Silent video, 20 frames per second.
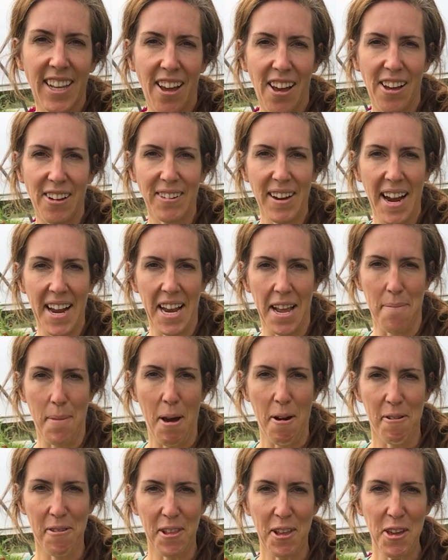All right, I'm
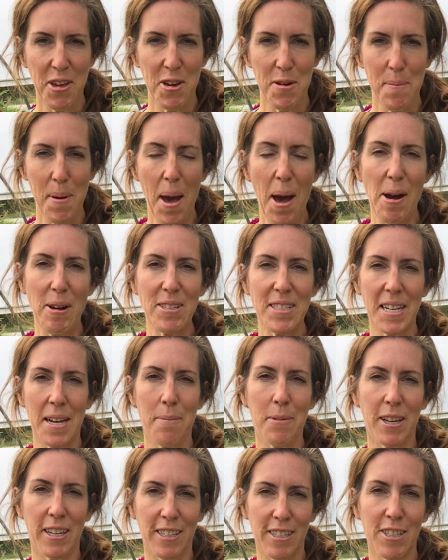out in the hoop house and
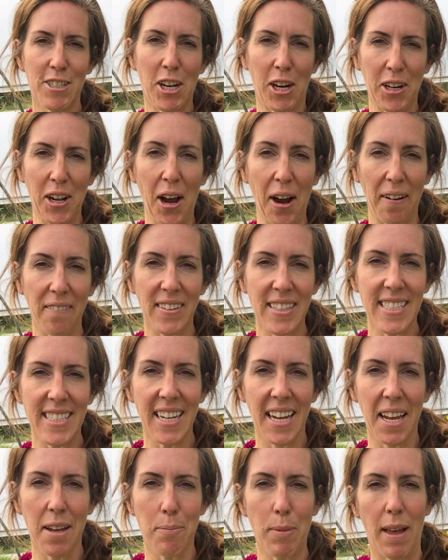I'm gonna start
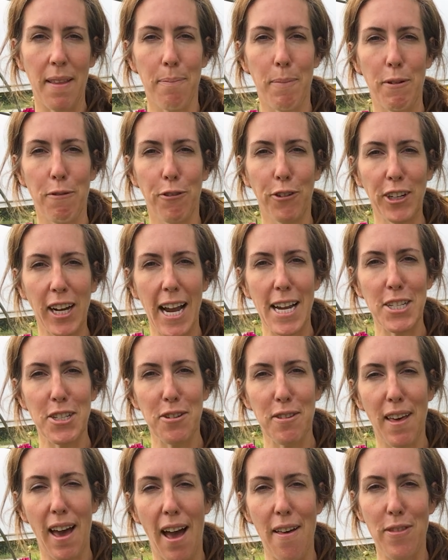harvesting, but before I
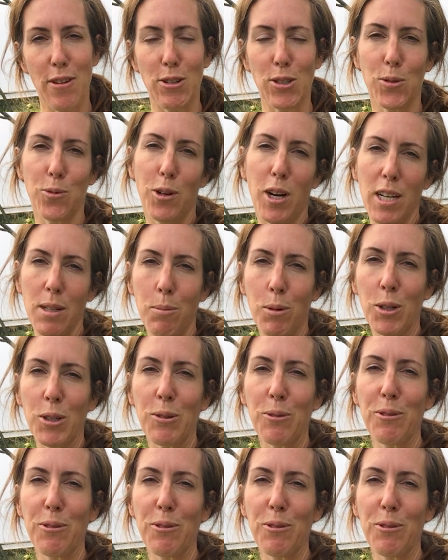do that, there's one more